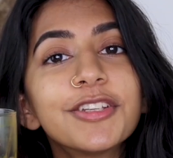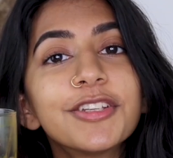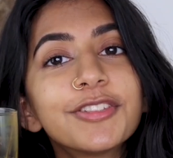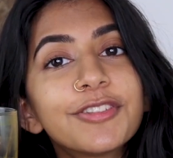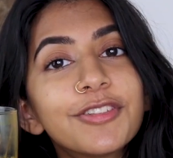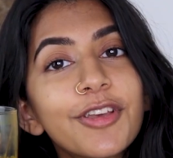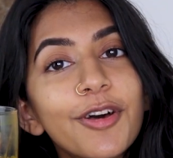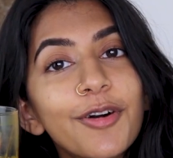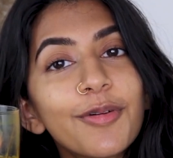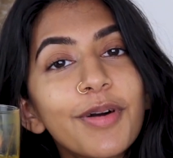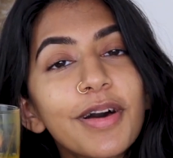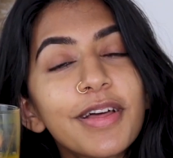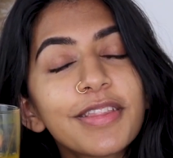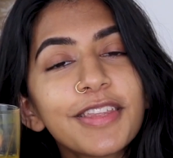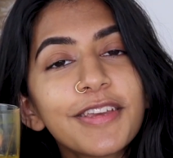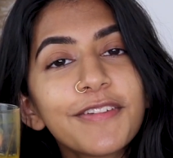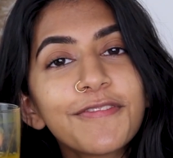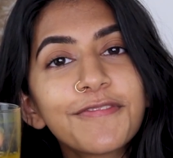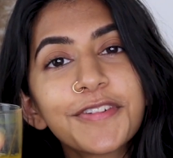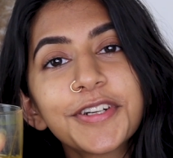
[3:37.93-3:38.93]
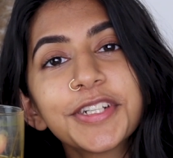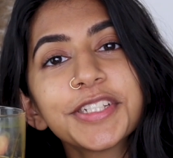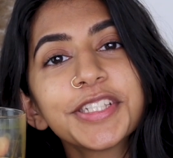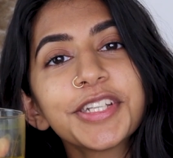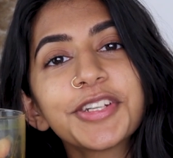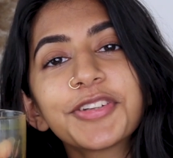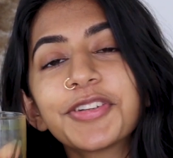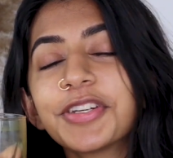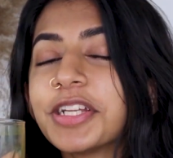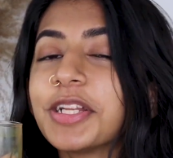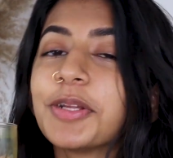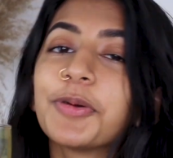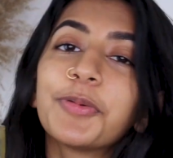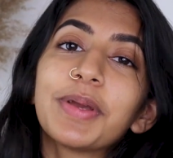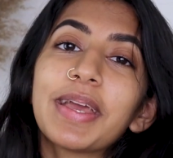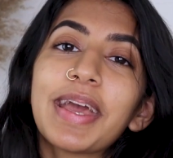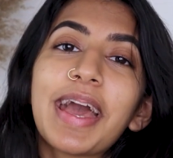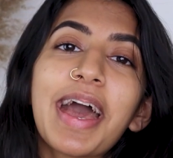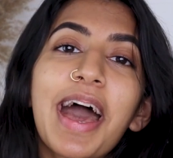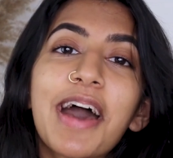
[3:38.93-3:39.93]
So the first ingredient
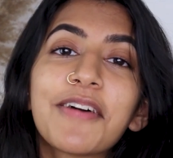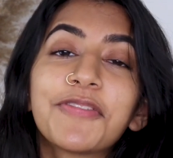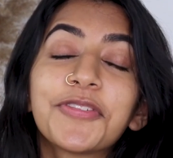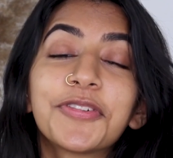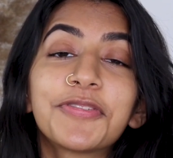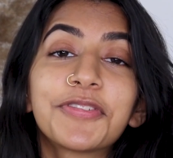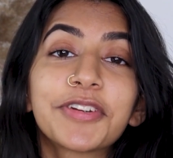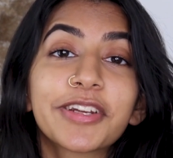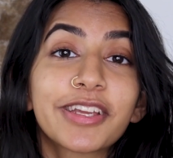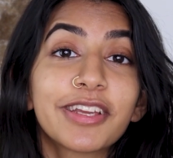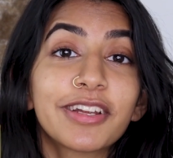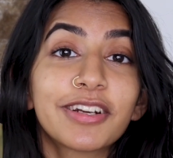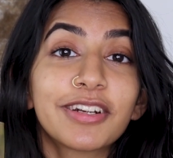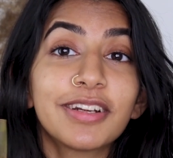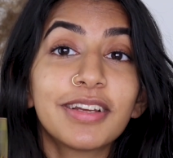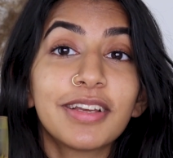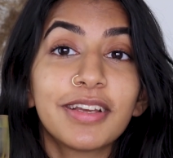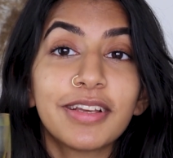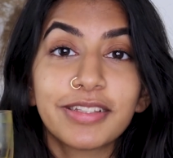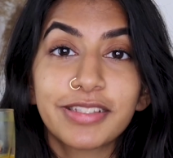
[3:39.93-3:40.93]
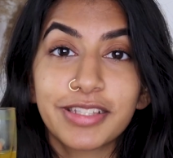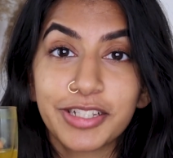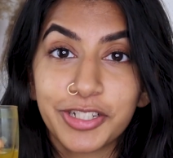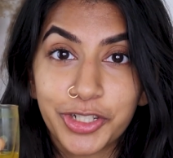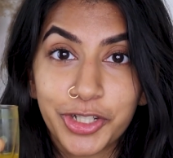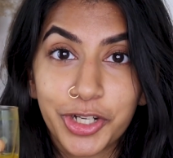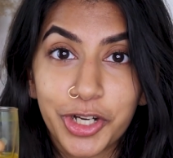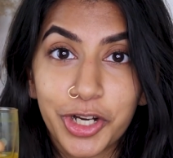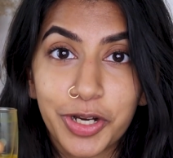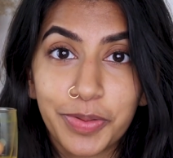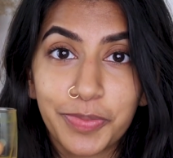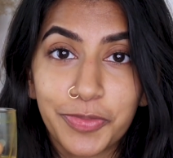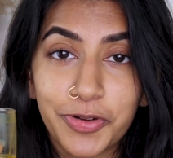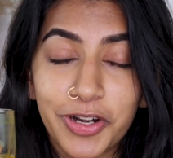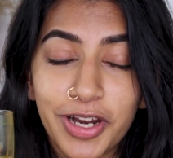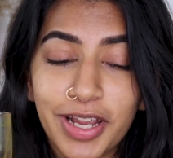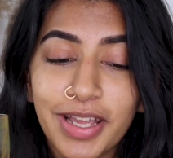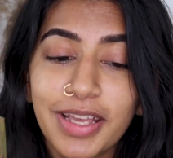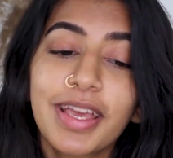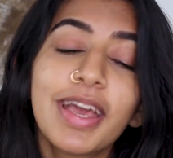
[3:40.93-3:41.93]
we have over here is
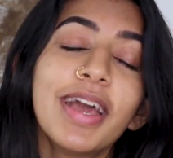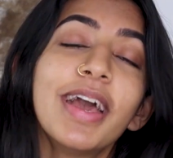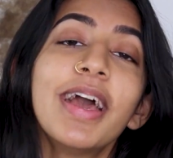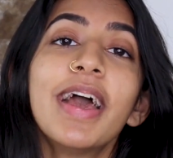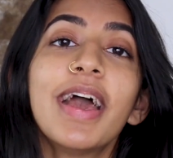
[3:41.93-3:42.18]
turmeric.